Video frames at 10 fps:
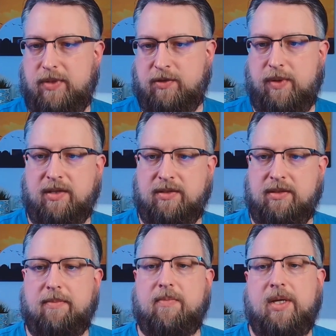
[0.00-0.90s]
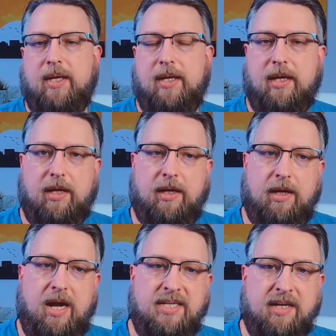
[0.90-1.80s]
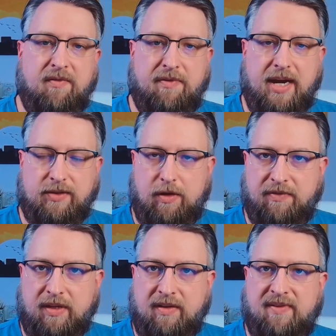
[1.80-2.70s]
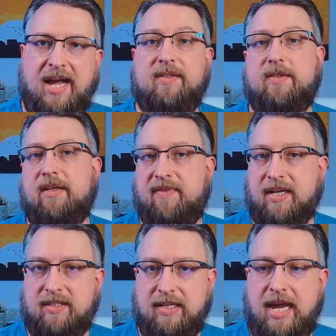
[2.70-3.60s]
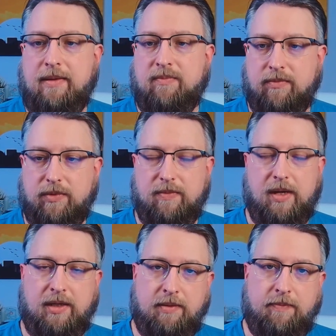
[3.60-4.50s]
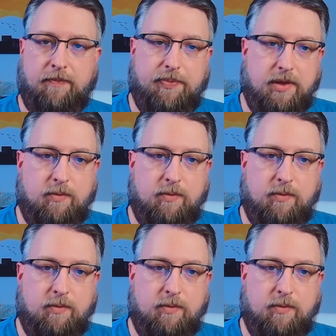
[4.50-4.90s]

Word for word: as well as some uh, identifiers of the device, the device name, um,